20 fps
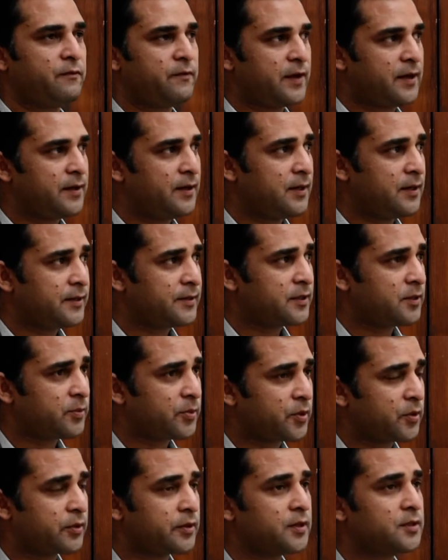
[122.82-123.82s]
very little
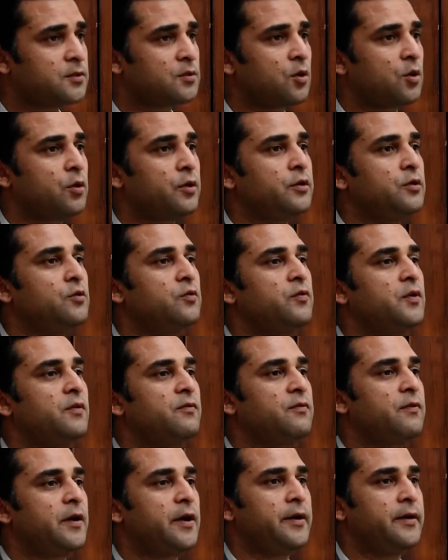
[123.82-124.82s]
progress, or you will
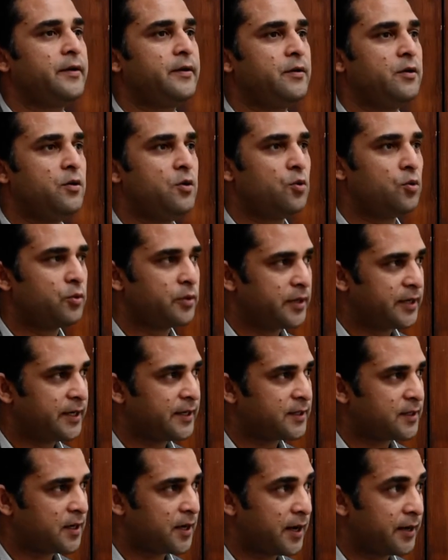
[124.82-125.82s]
find no
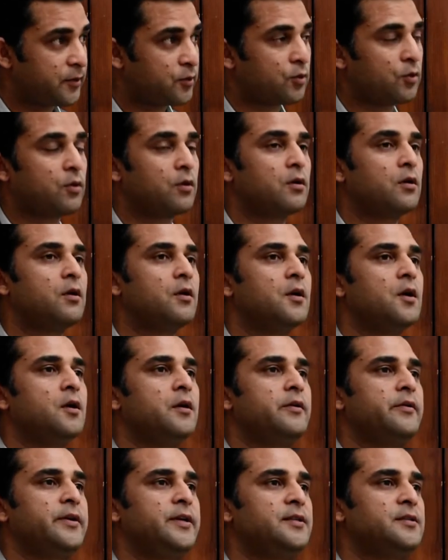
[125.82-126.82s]
data at all,
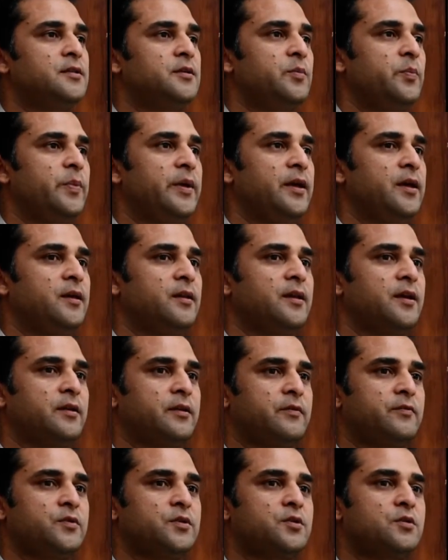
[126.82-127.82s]
reason being that
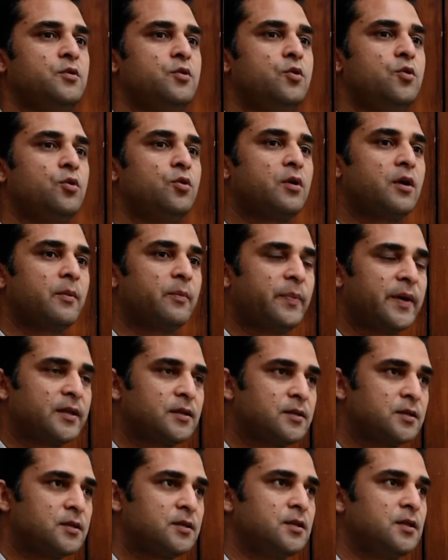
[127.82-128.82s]
there was no
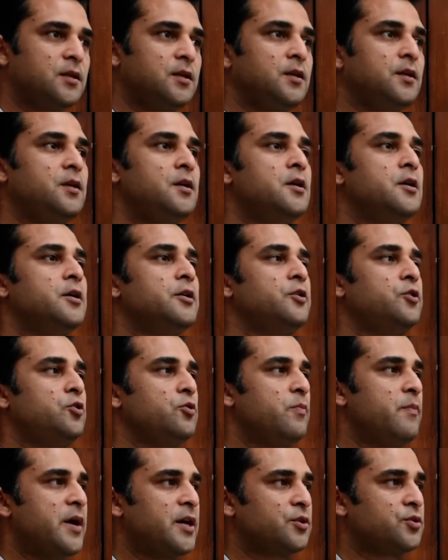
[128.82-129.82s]
capacity to
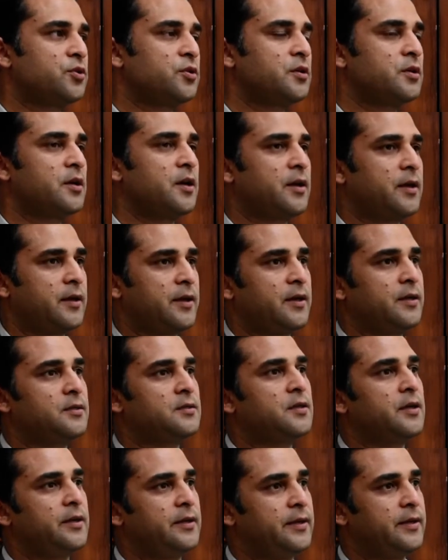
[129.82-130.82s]
measure
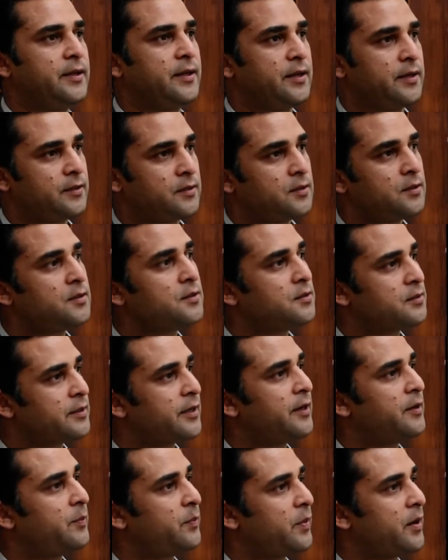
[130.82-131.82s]
against the indicators
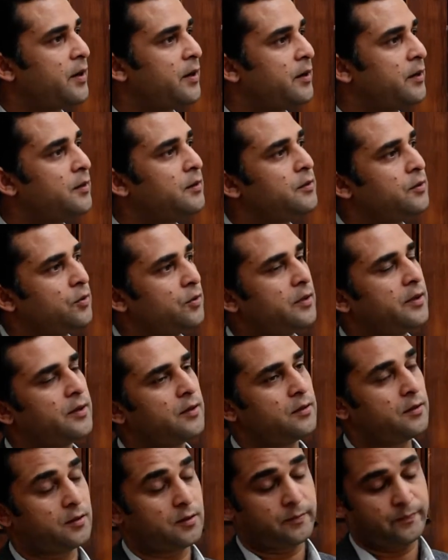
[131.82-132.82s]
set by the
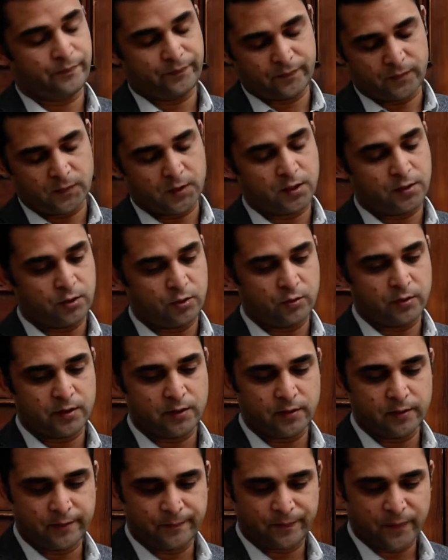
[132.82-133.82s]
UN
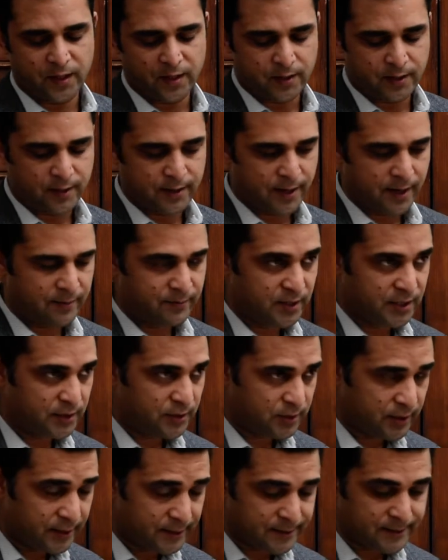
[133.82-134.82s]

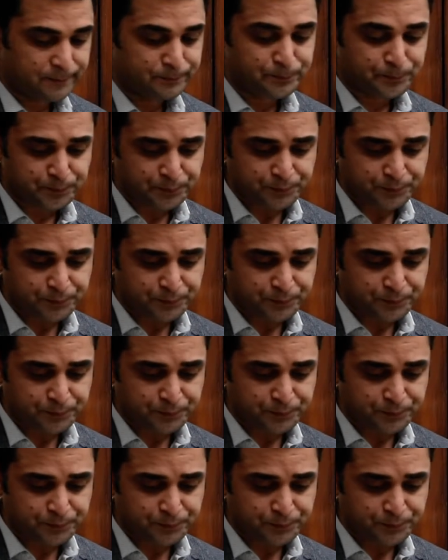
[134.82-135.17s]
MDGs.